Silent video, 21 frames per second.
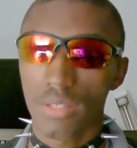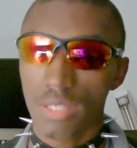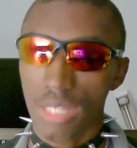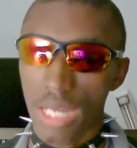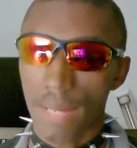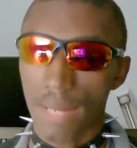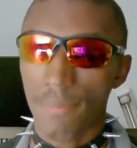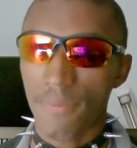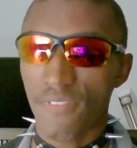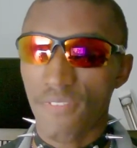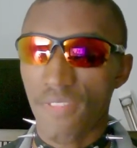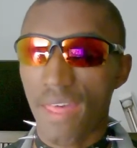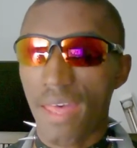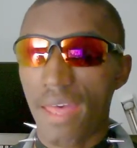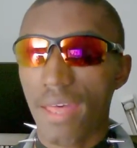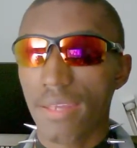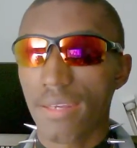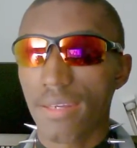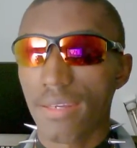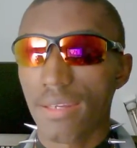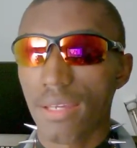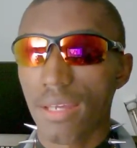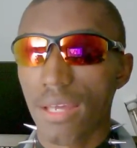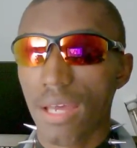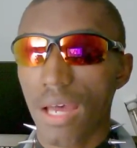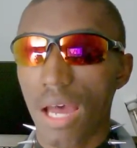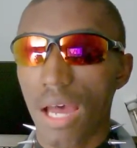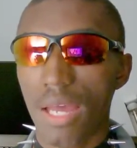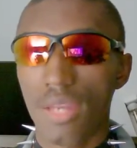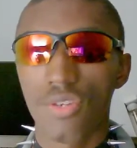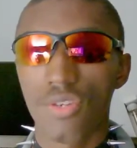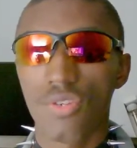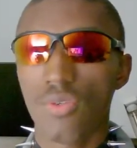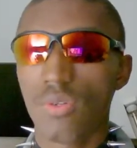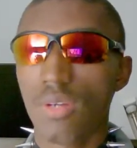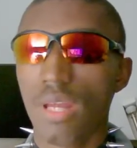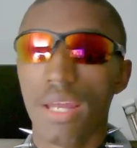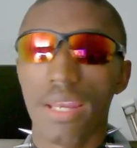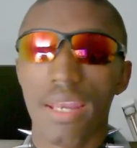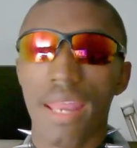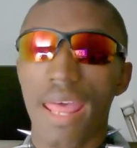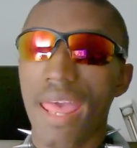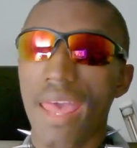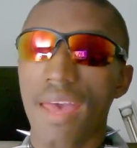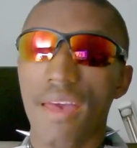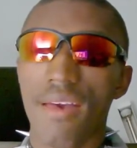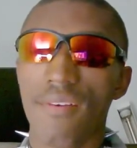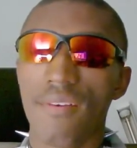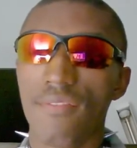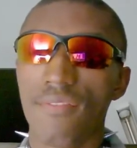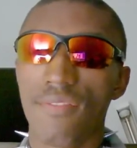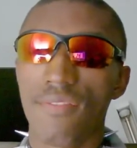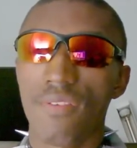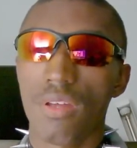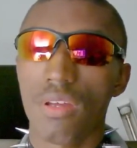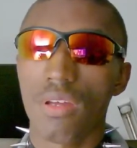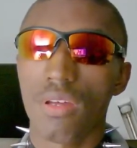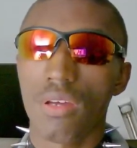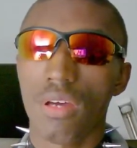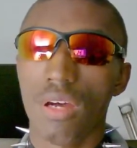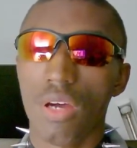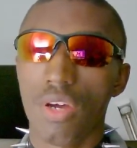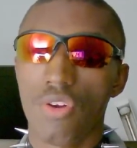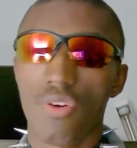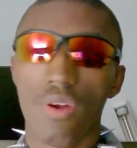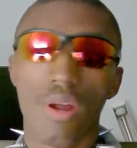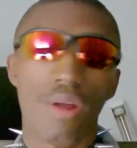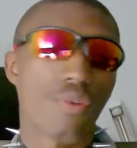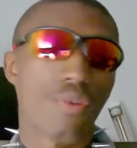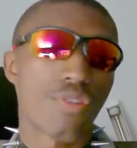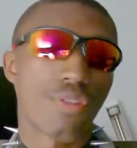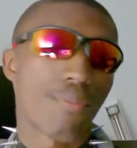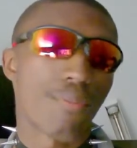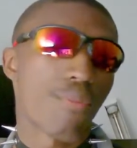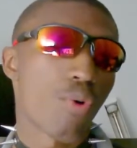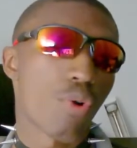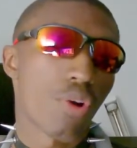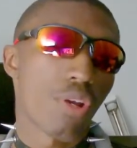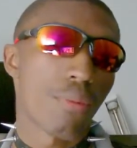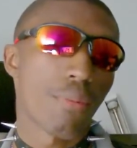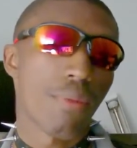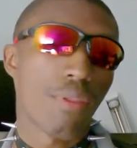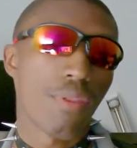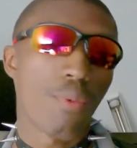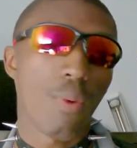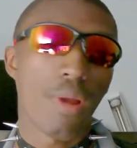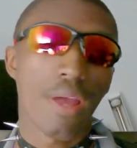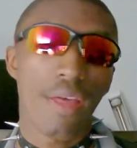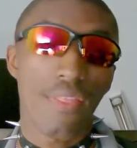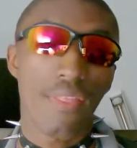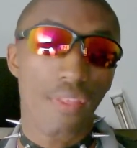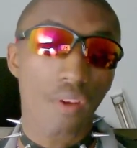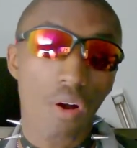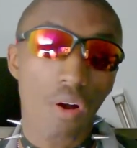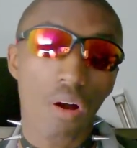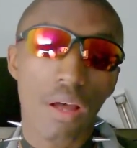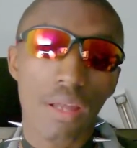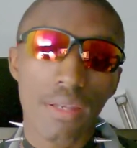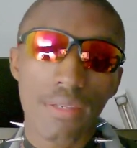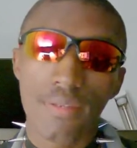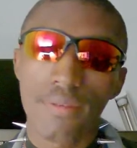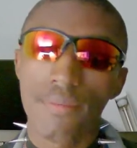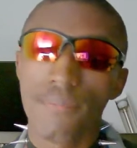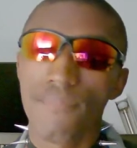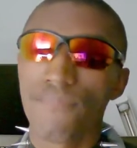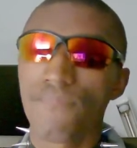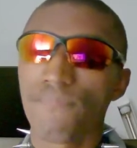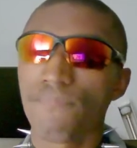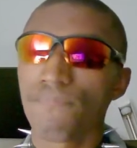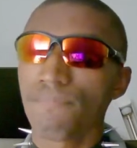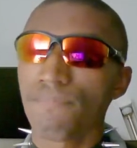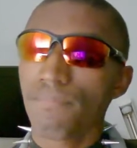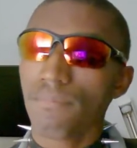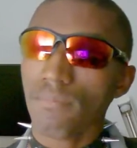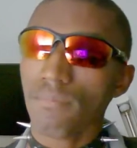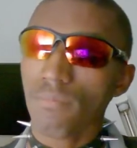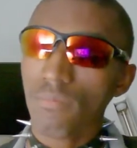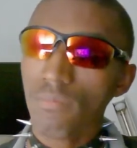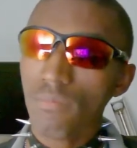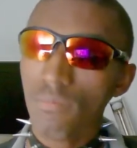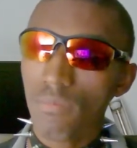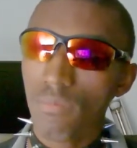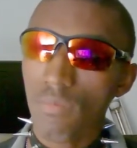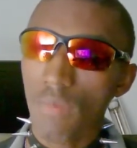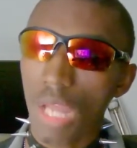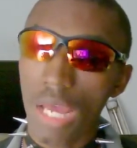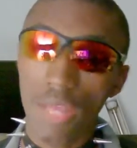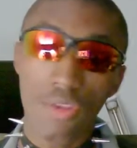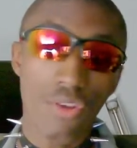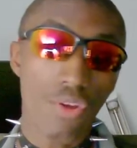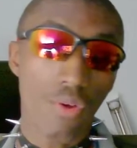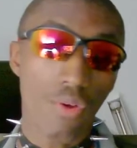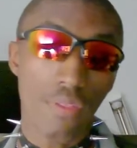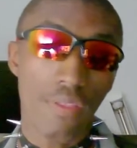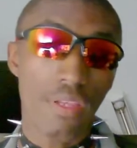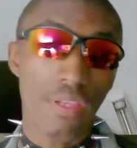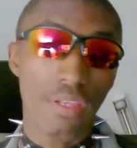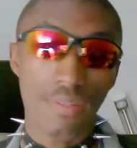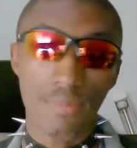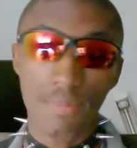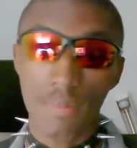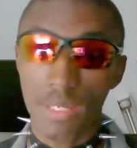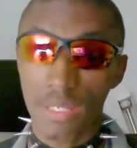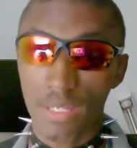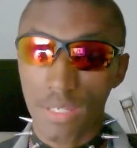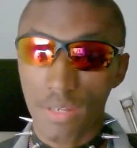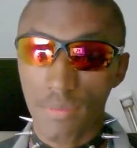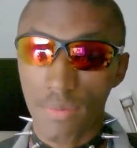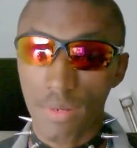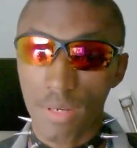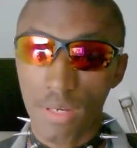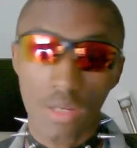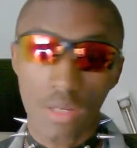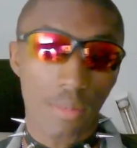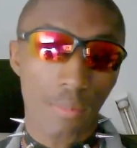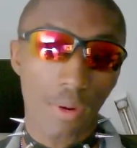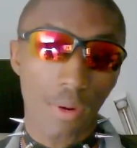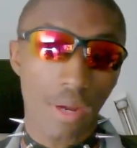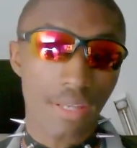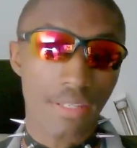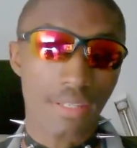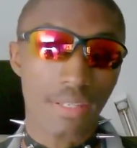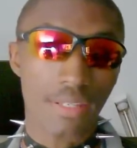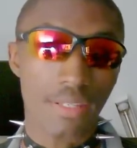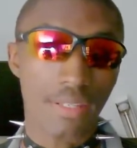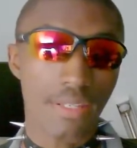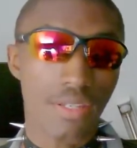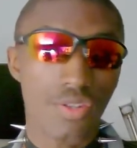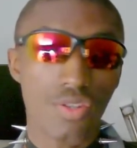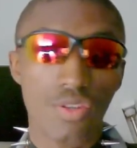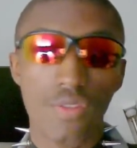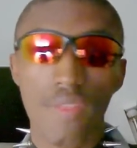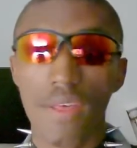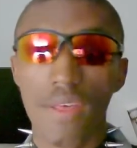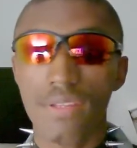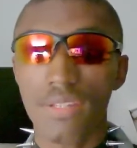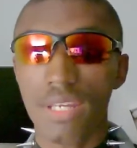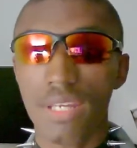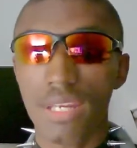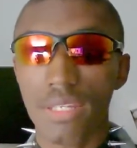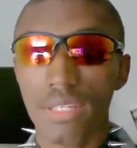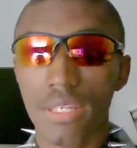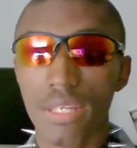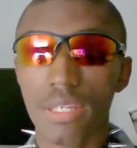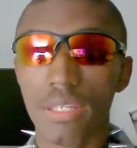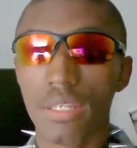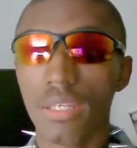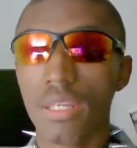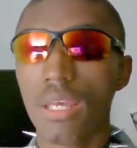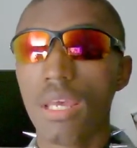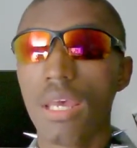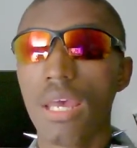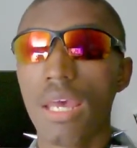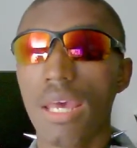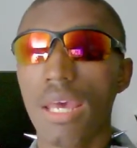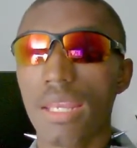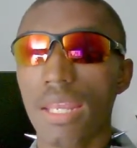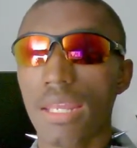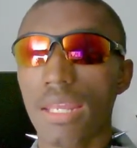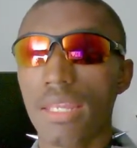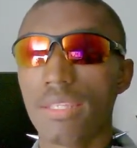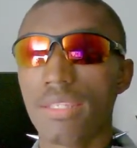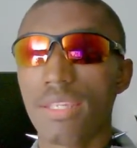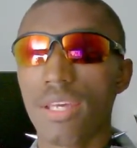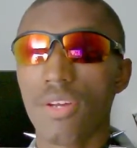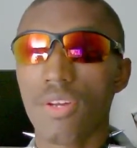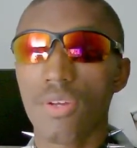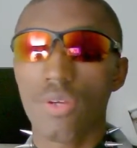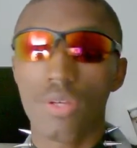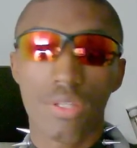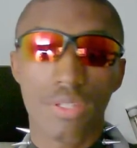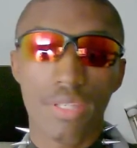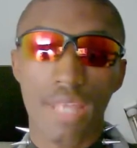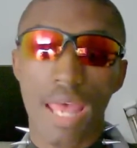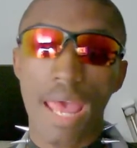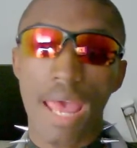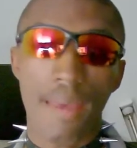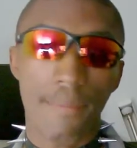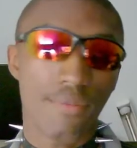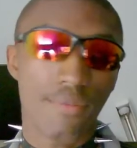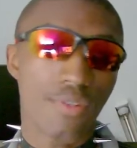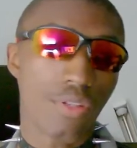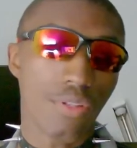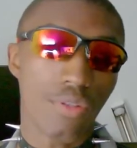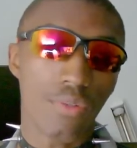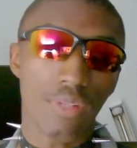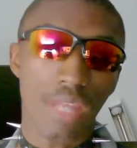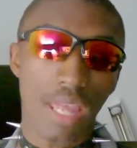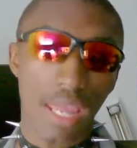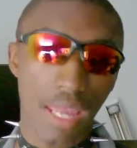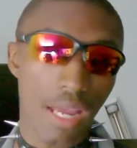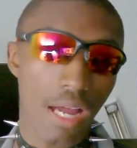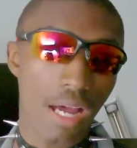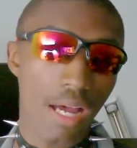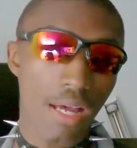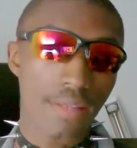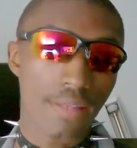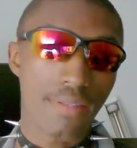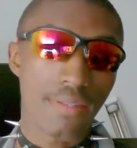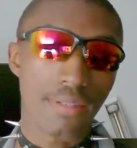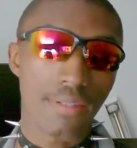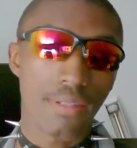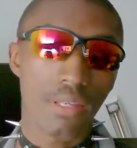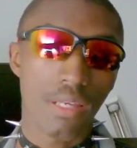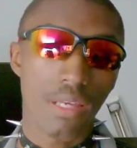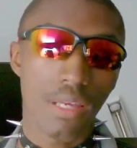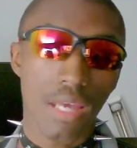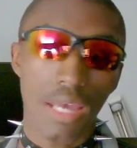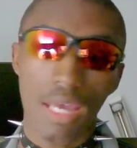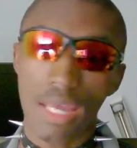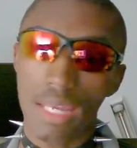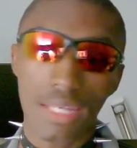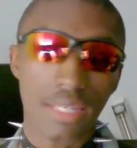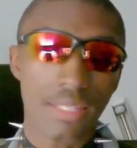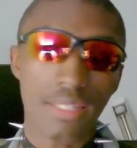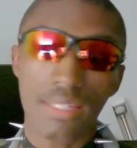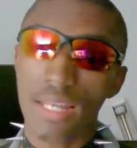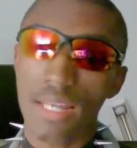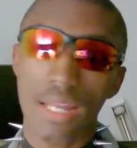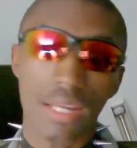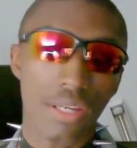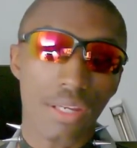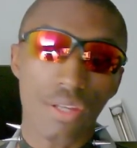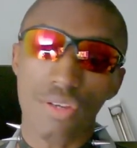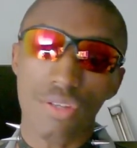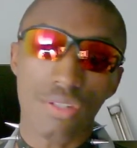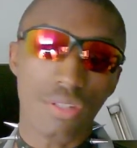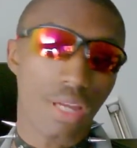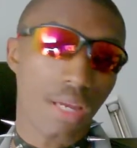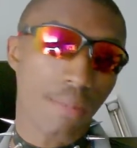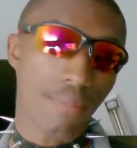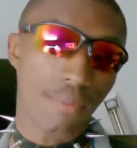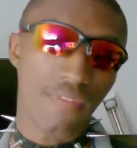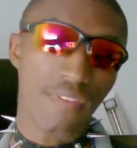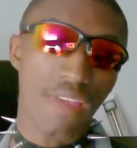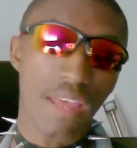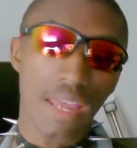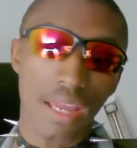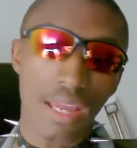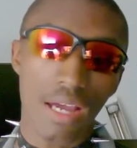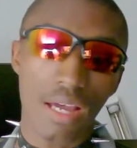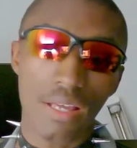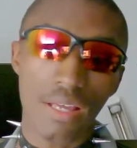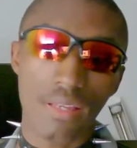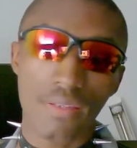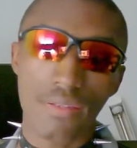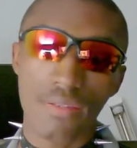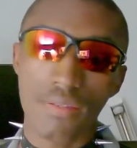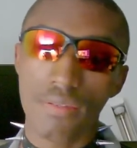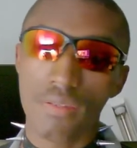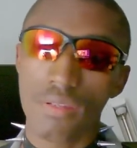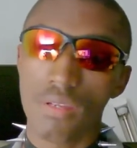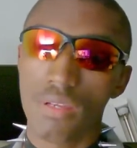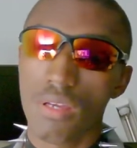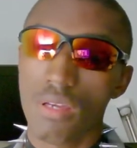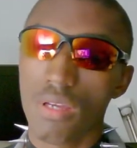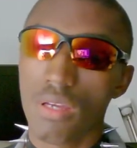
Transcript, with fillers: On top of that, I do not have a crowd supporting me the way I thought. I know this because I've been in Nebraska since 2018, and I can tell you it's absolute chaos, and it's not a good type of chaos.